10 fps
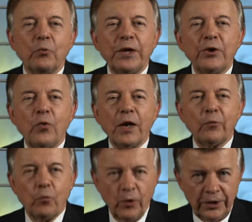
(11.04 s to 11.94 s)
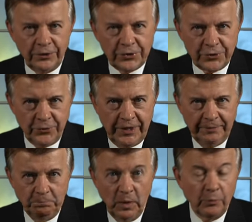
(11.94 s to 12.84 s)
Window on Well
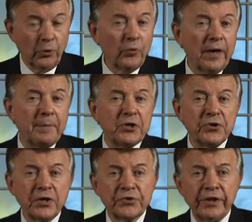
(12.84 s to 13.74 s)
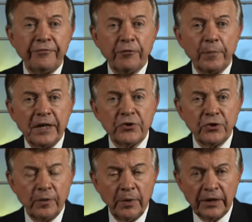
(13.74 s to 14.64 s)
Street, a program that shares
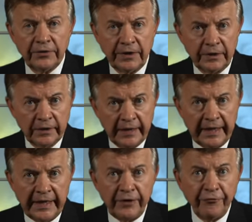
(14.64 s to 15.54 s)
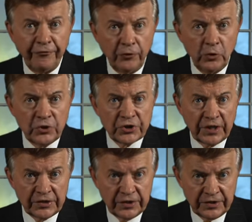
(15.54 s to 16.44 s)
information about delayed food
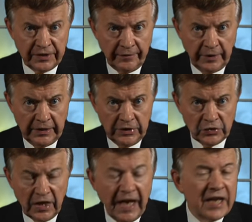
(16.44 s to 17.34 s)
sensitivities.